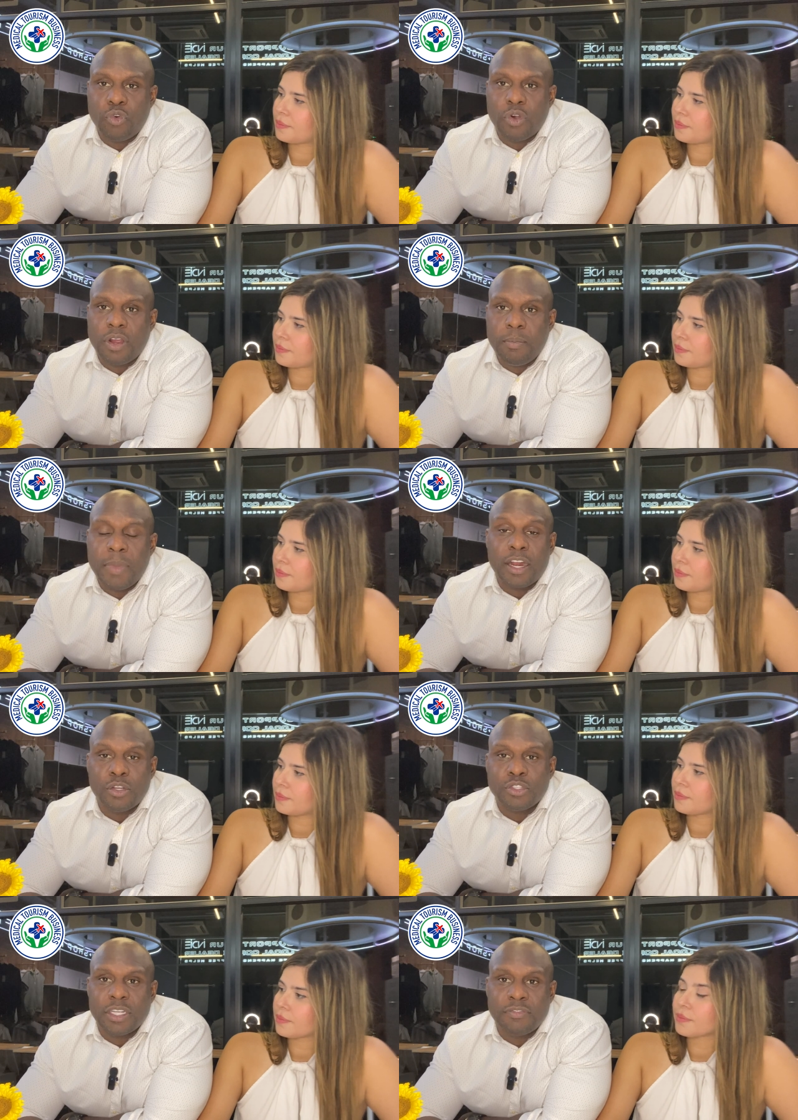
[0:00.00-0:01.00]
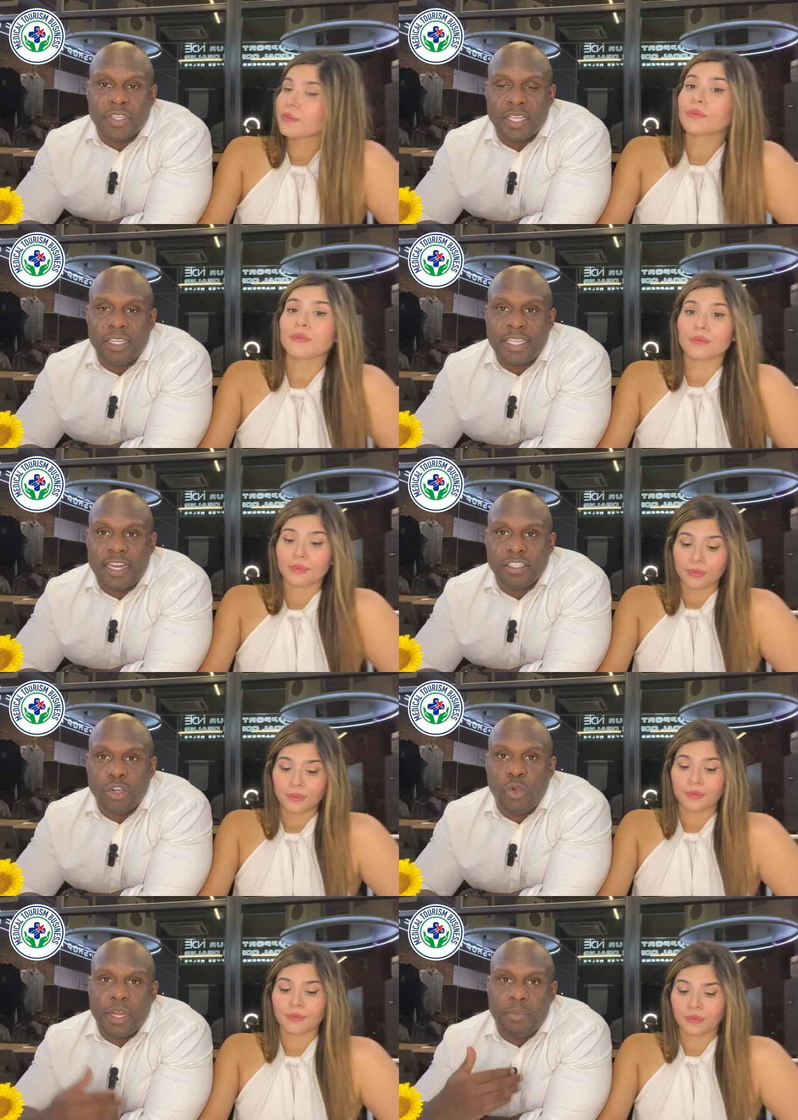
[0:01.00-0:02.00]
Speaker 1: for medical tourism
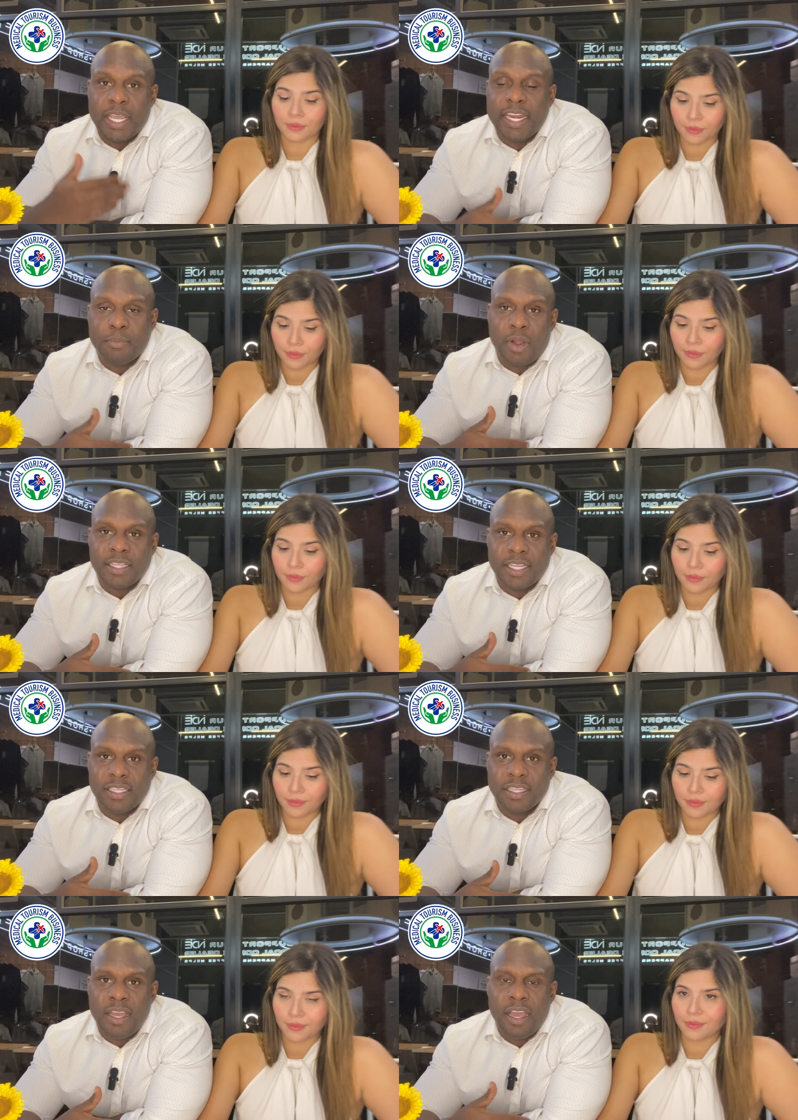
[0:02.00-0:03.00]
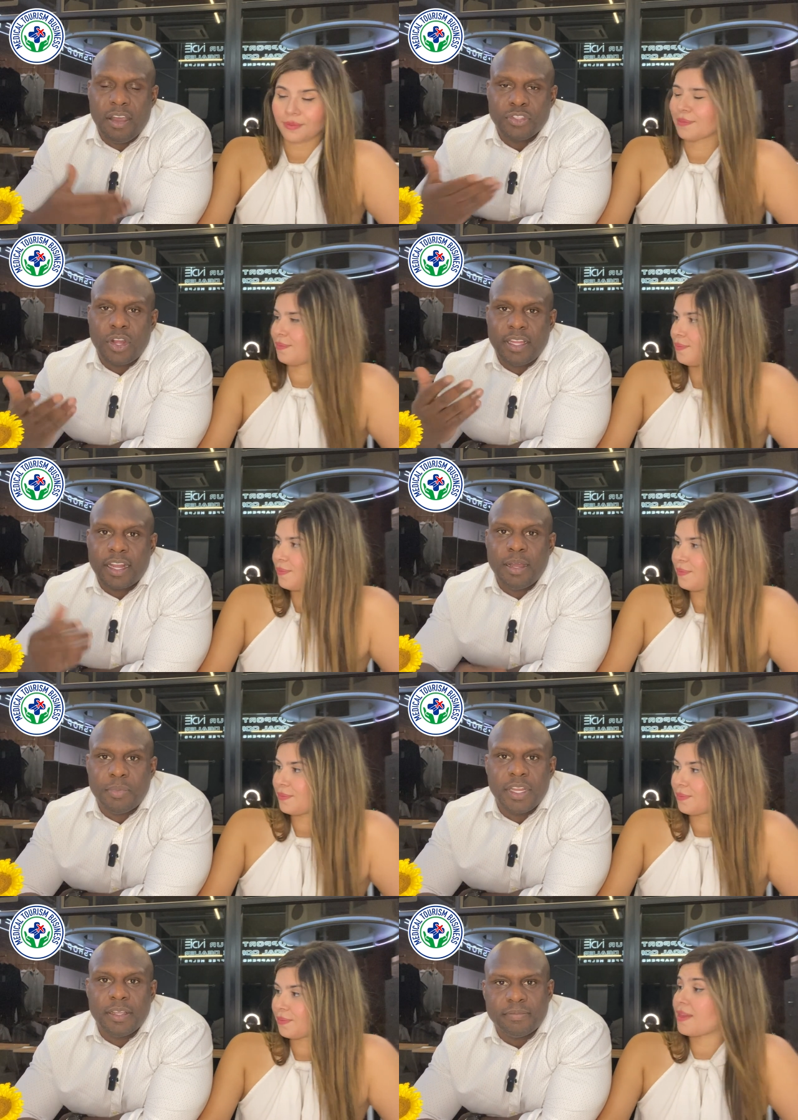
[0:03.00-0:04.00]
facilitators who are in the beginning process of starting their
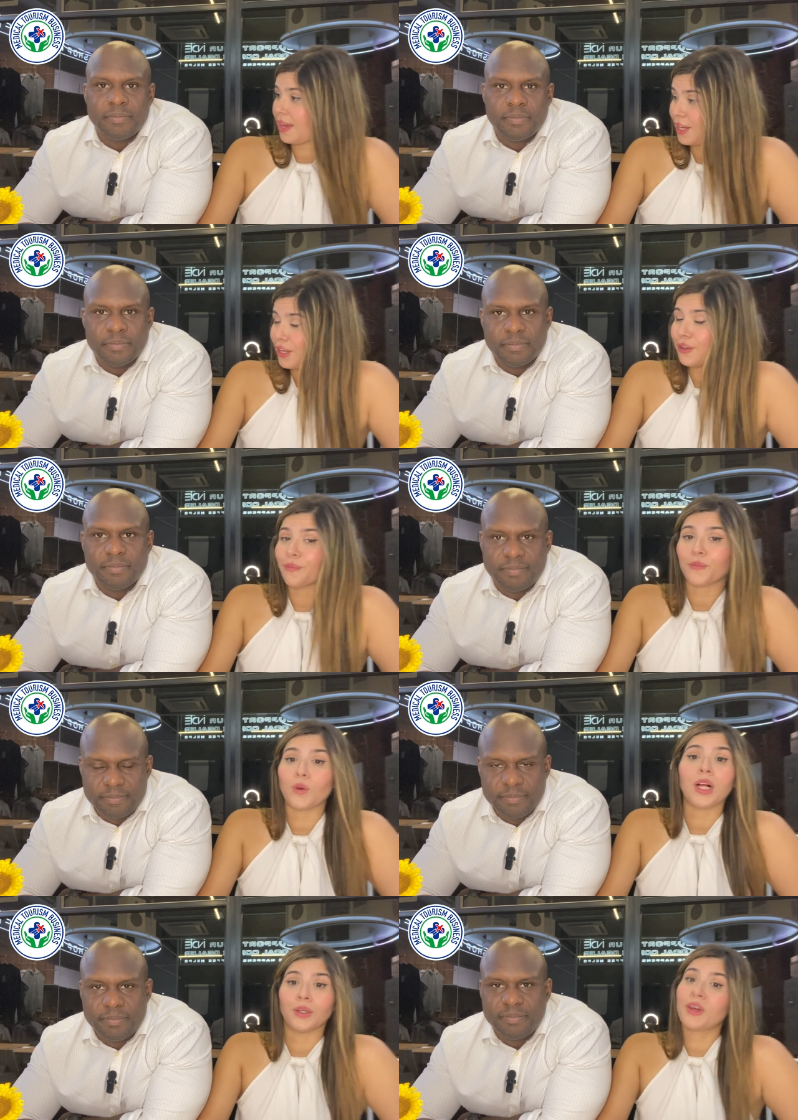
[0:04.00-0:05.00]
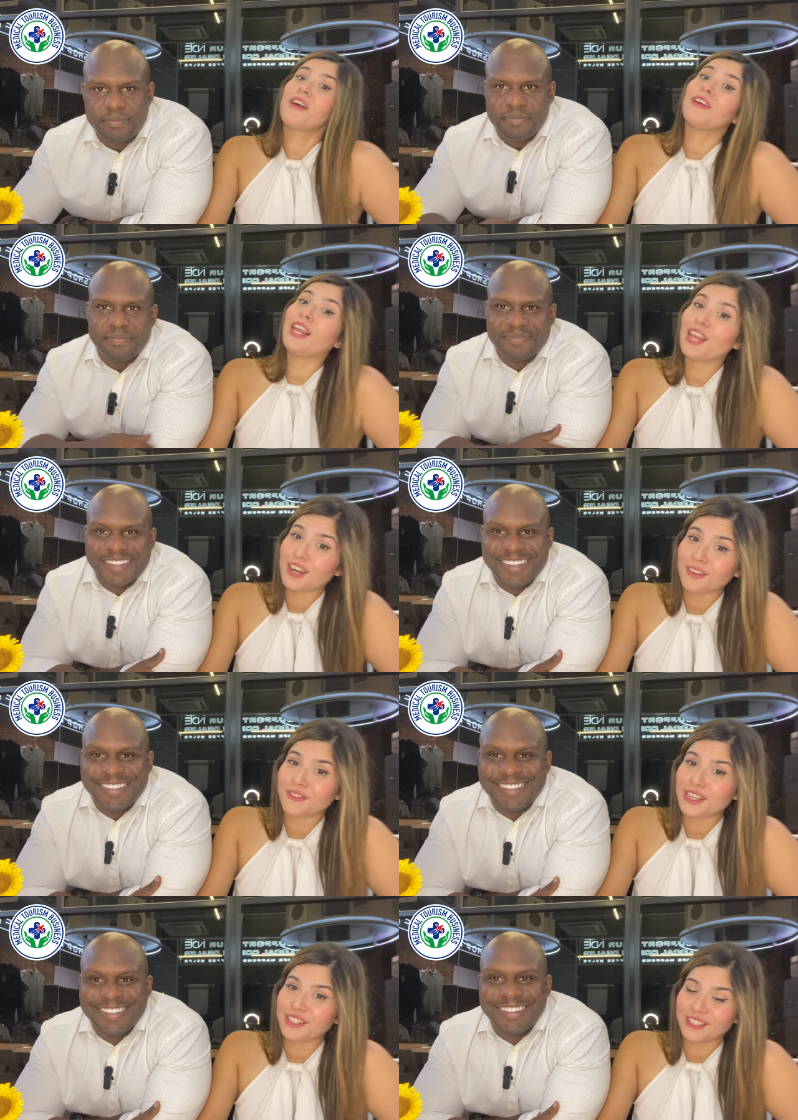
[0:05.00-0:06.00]
company.
Speaker 2: Thank you. Mm-hmm. Well, we have a lot of
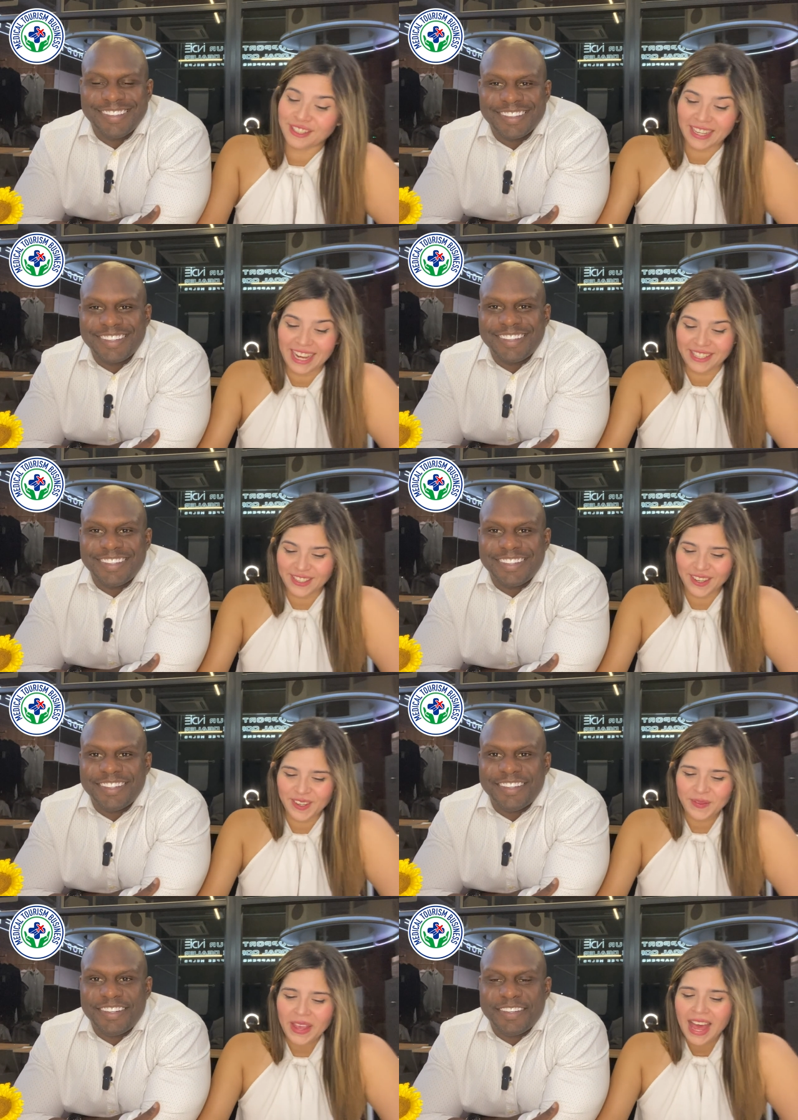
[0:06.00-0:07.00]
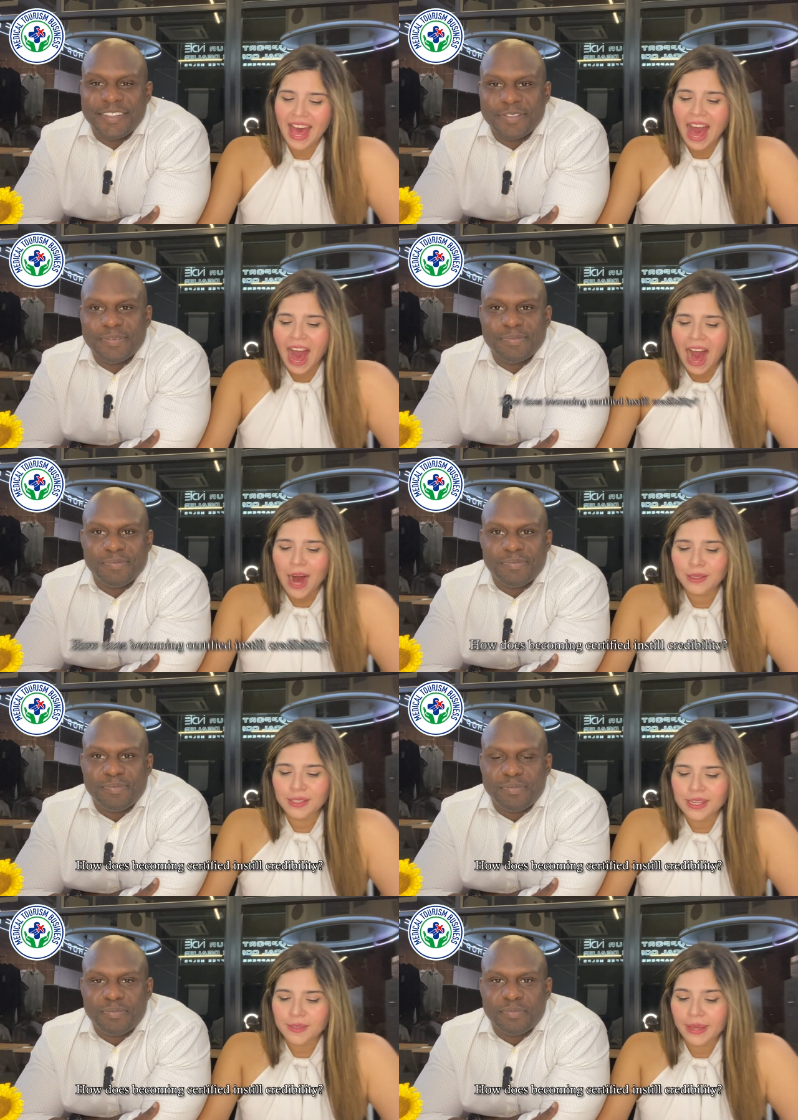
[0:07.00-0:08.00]
mm-hmm. questions mm-hmm. today. So,
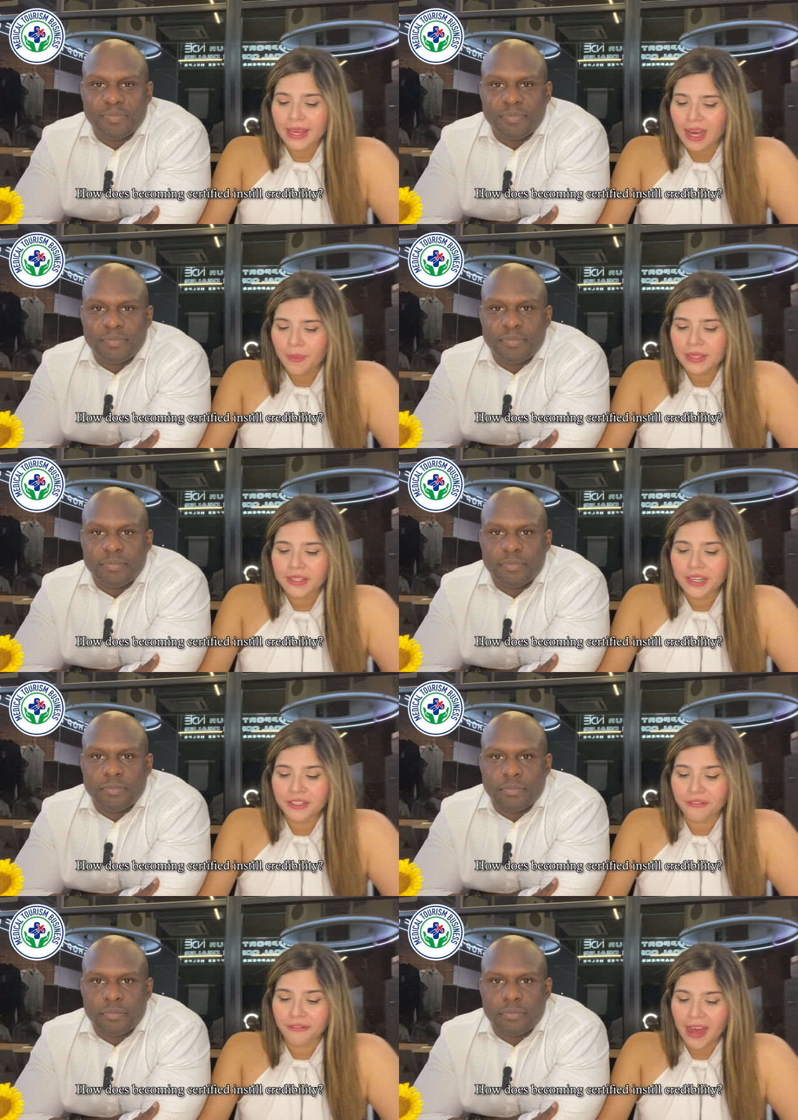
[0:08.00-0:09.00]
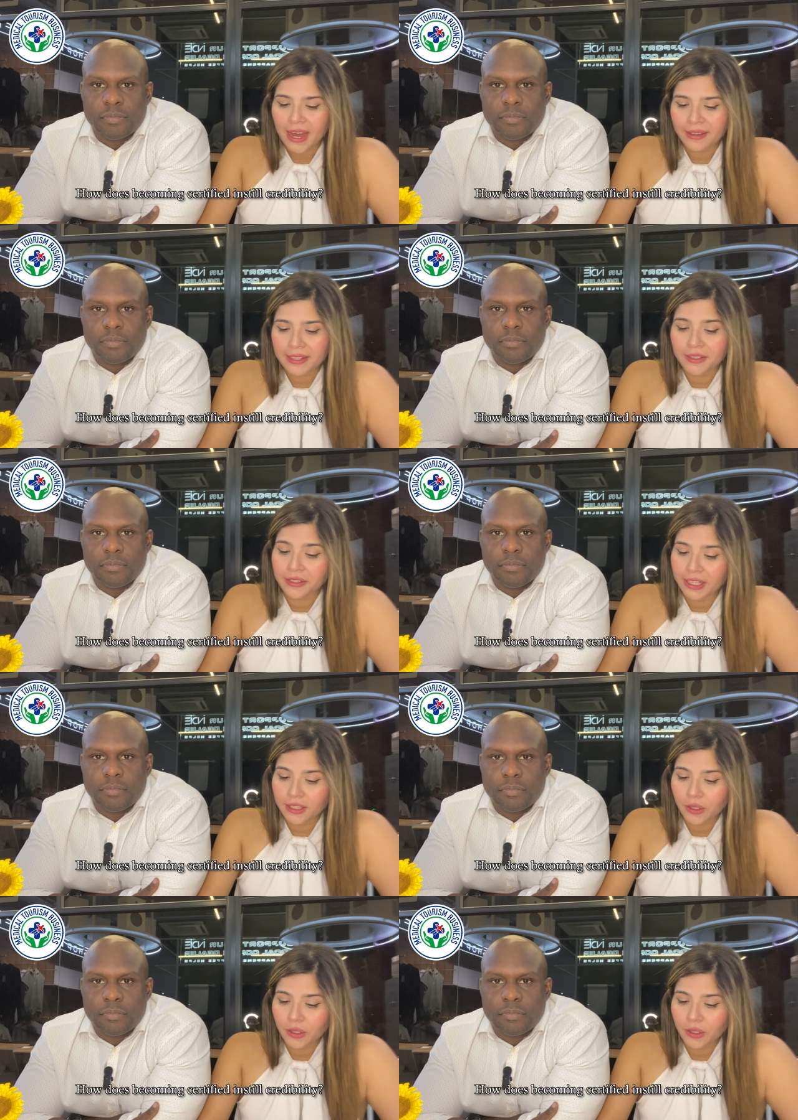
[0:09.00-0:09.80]
how does becoming certified instill